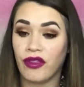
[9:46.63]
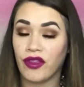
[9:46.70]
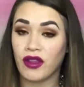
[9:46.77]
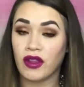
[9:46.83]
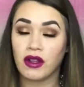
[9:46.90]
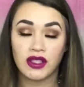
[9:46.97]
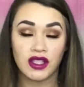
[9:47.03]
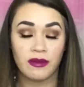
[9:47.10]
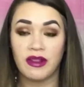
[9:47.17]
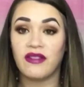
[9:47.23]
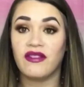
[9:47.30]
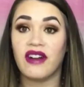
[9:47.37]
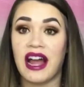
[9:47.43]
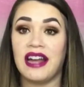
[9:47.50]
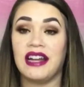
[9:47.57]
you should be
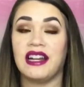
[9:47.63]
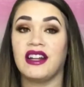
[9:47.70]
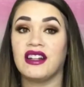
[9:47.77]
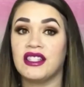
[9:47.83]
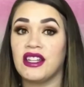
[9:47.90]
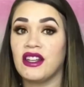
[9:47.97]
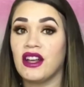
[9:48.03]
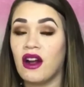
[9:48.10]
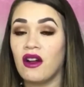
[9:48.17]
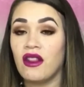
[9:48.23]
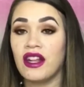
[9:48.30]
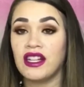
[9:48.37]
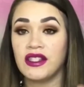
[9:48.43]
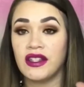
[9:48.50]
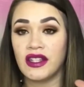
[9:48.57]
fine and good to go.
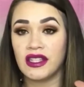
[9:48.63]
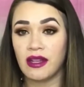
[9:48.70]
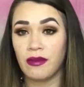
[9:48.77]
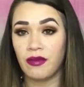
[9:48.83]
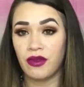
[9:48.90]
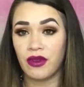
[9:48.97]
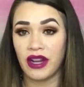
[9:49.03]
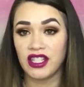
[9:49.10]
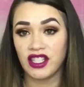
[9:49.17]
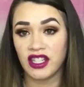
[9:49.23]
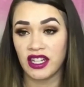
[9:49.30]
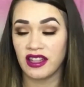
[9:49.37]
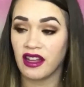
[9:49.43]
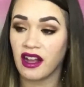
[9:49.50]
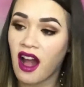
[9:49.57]
There's good separation in the